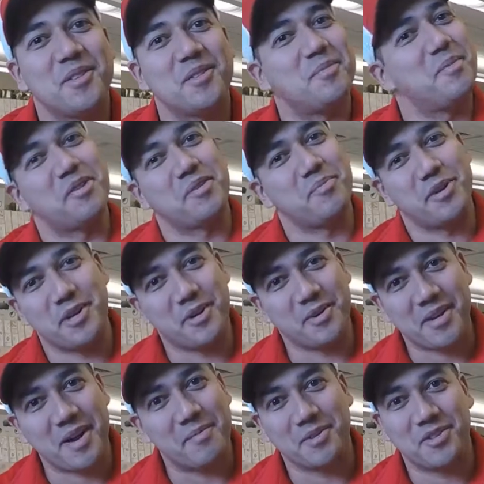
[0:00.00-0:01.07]
Mr. Marino
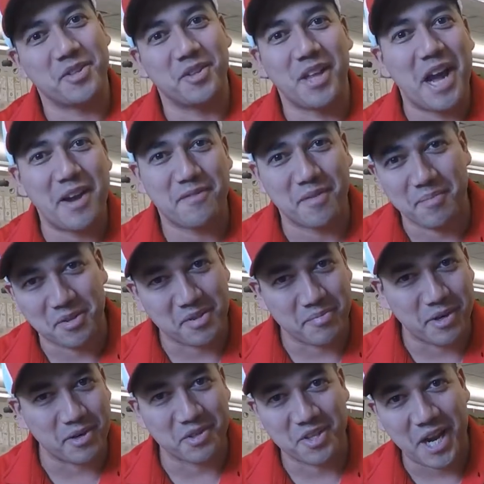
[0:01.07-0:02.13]
coming to you live from
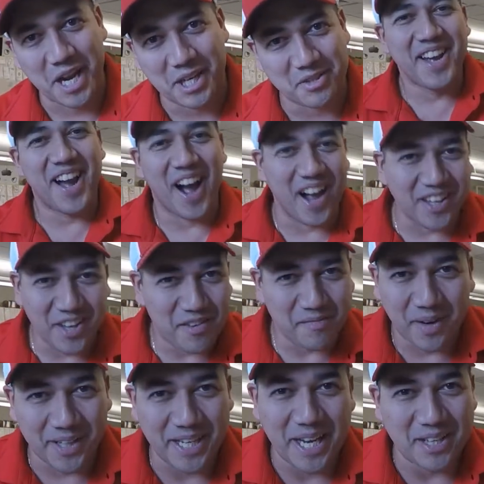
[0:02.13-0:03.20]
MrMarinoScience. I love
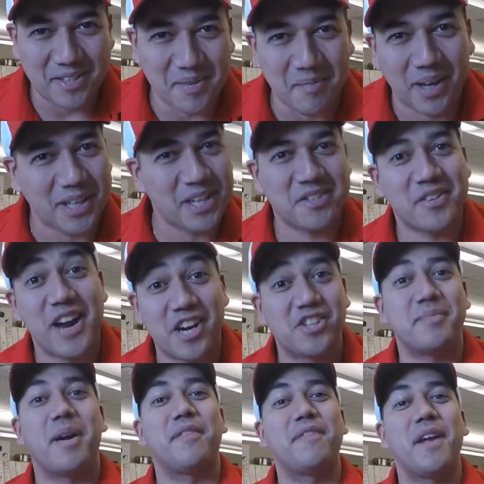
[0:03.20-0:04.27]
Mondays. Mondays are
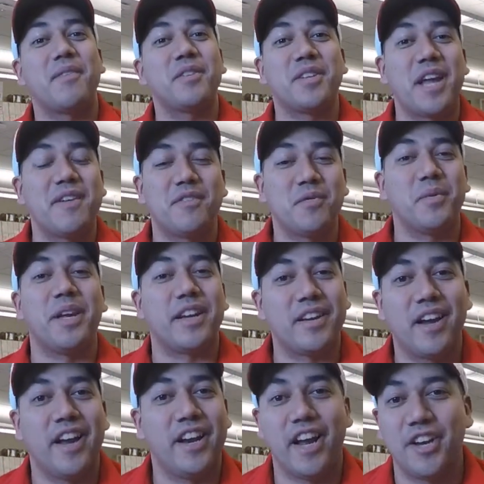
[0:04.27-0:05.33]
actually my favorite day of the week.
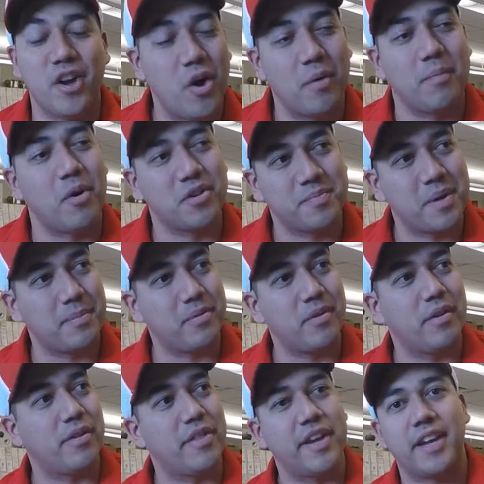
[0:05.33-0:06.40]
And I know most
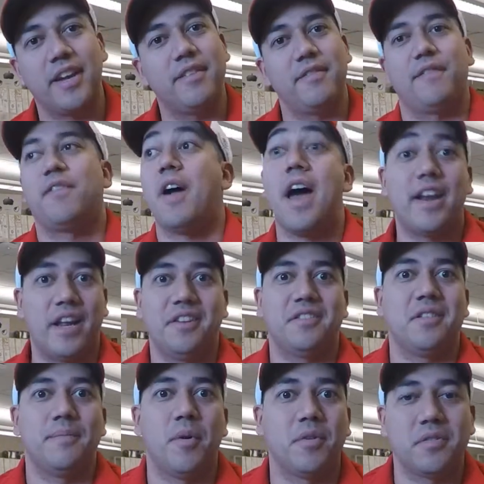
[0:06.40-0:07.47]
people are thinking Friday's
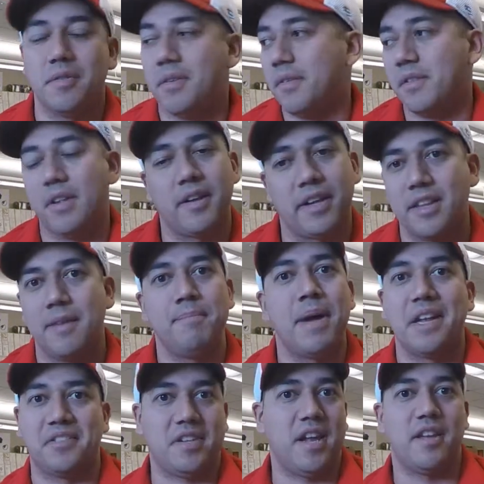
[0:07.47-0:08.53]
the
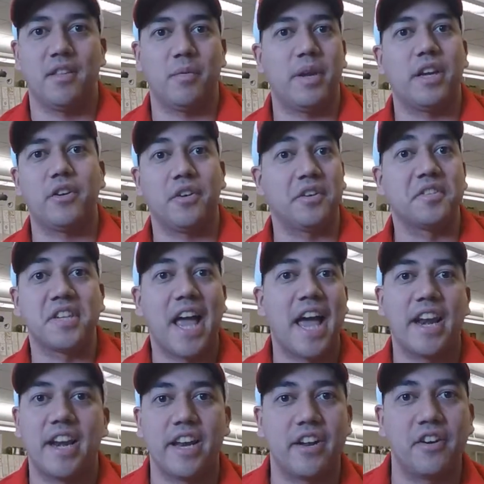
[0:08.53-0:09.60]
best day of the week, or
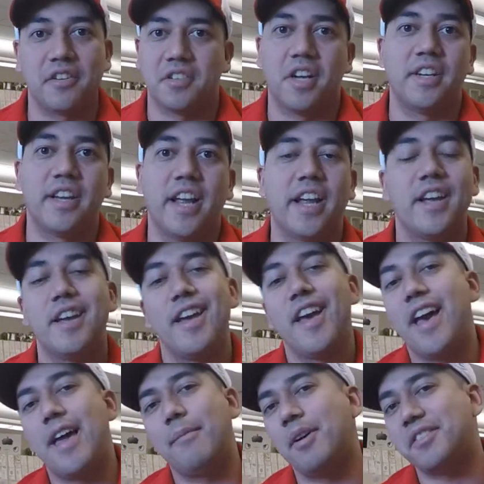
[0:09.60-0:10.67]
Saturday or Sunday.
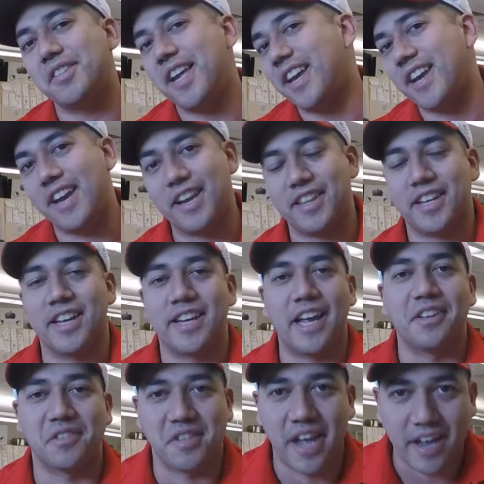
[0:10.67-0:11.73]
And I'm not saying anything
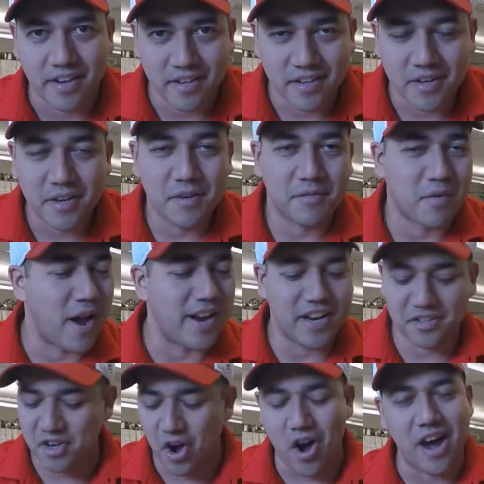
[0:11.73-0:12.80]
against that.
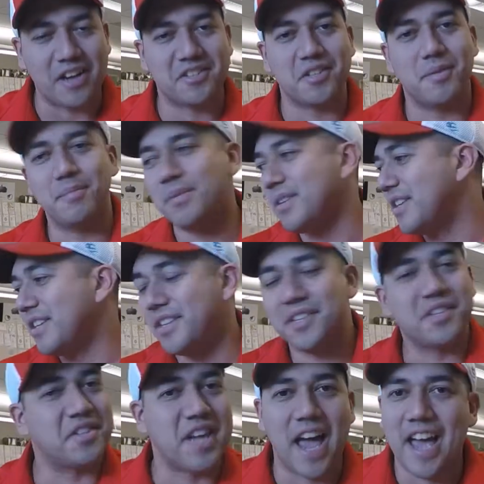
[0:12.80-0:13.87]
Fridays are awesome.
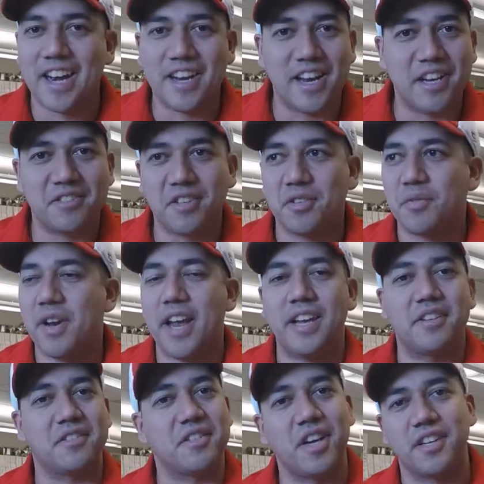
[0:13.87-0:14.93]
Saturdays are
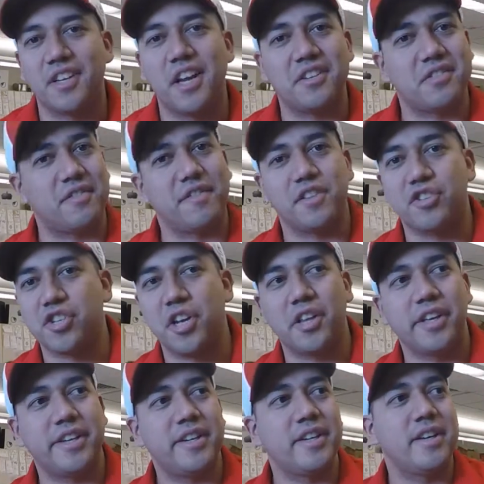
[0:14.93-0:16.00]
great. Sundays are for
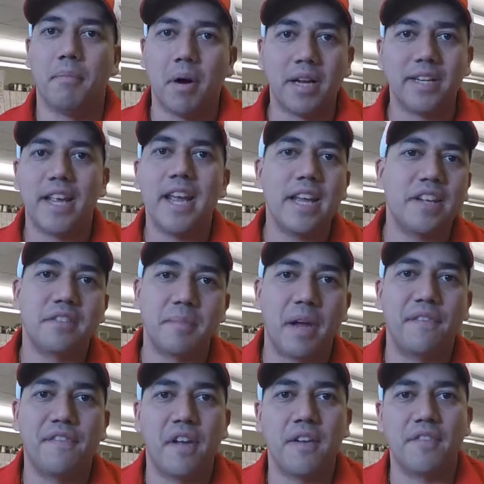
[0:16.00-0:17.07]
chilling. Monday is my
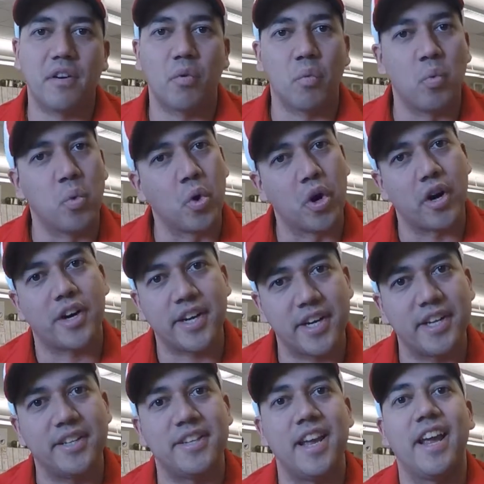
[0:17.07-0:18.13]
favorite work
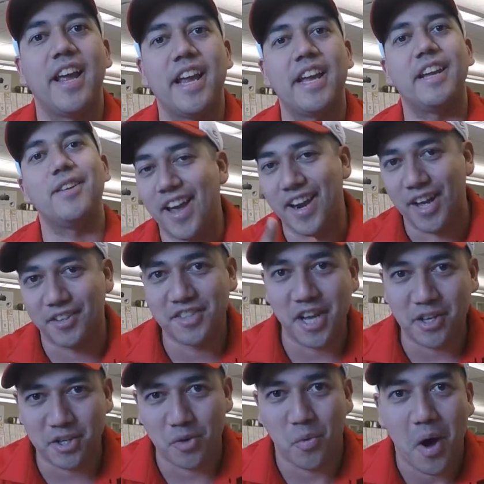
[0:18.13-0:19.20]
day. And I'll
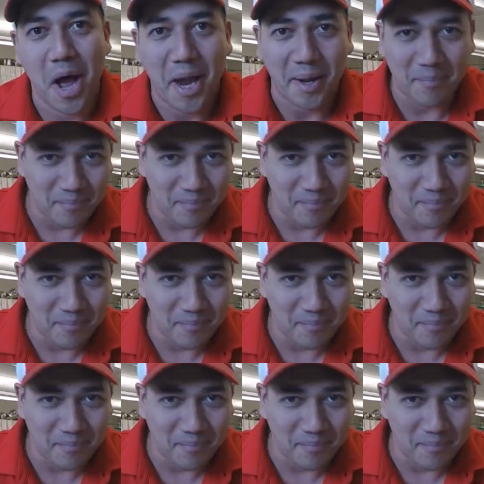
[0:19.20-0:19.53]
tell you why.